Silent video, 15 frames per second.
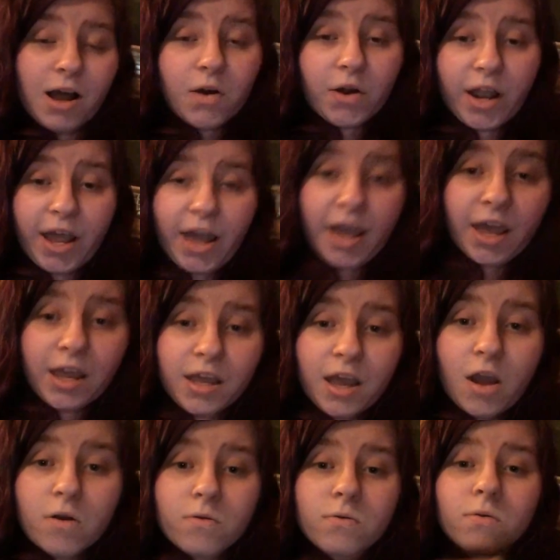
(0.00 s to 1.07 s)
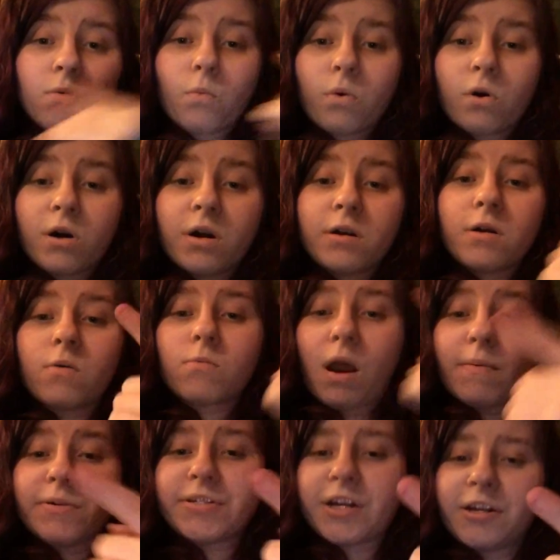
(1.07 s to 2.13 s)
okay, one,
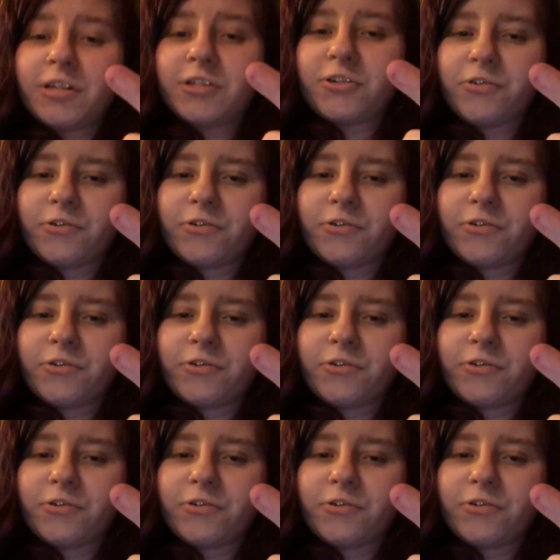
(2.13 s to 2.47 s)
Robert Downey Jr.